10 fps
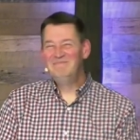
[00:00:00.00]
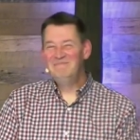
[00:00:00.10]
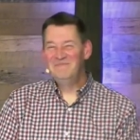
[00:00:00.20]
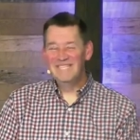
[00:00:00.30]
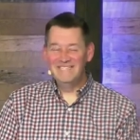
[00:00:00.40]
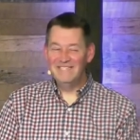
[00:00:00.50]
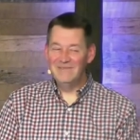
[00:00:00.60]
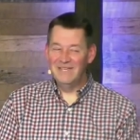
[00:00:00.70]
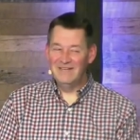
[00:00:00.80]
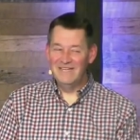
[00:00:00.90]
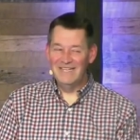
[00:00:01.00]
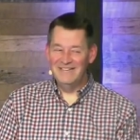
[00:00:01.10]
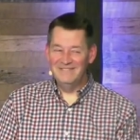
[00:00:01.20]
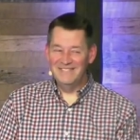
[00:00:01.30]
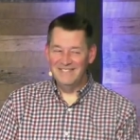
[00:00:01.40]
That's not why they're not
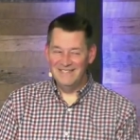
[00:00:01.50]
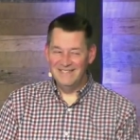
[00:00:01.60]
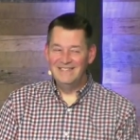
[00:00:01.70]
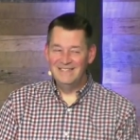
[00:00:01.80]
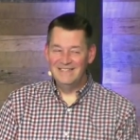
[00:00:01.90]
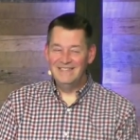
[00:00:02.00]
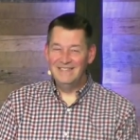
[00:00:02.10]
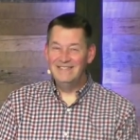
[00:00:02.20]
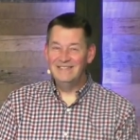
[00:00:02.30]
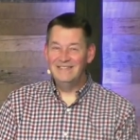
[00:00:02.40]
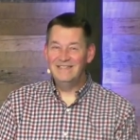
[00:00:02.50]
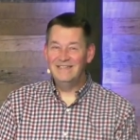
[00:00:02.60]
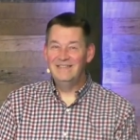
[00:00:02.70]
laughing. Huh? Yeah, okay.